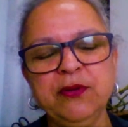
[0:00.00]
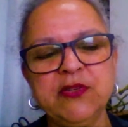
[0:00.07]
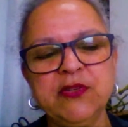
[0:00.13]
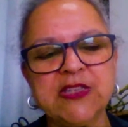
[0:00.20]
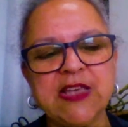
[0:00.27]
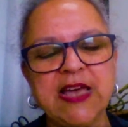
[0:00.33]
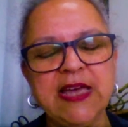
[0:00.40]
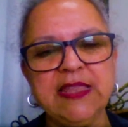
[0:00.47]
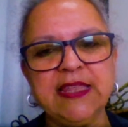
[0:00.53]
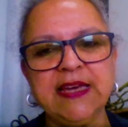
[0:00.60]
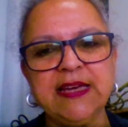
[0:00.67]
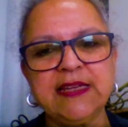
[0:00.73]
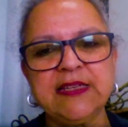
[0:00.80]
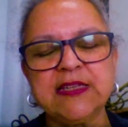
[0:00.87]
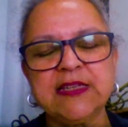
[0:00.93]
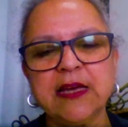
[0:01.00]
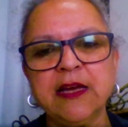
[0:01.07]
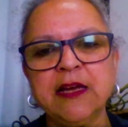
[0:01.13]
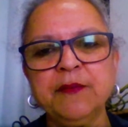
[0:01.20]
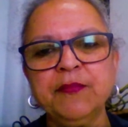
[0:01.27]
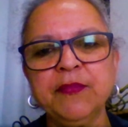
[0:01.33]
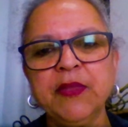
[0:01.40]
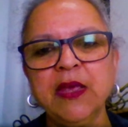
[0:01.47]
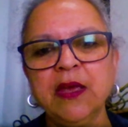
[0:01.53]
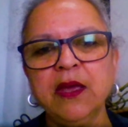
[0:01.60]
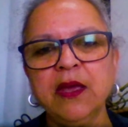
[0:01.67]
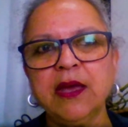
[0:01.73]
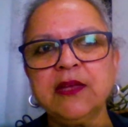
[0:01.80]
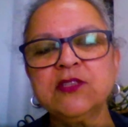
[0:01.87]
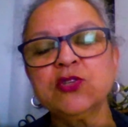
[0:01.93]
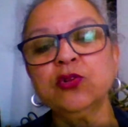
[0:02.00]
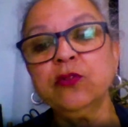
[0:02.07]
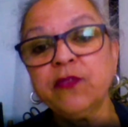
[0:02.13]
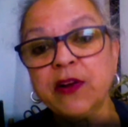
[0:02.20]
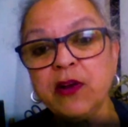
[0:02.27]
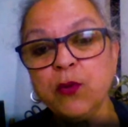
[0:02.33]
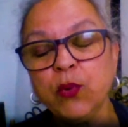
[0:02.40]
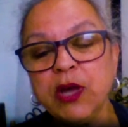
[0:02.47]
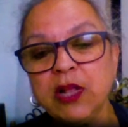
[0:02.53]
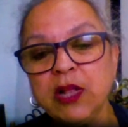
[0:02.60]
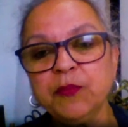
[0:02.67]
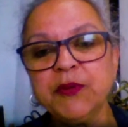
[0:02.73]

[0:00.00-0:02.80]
say that it's all very well,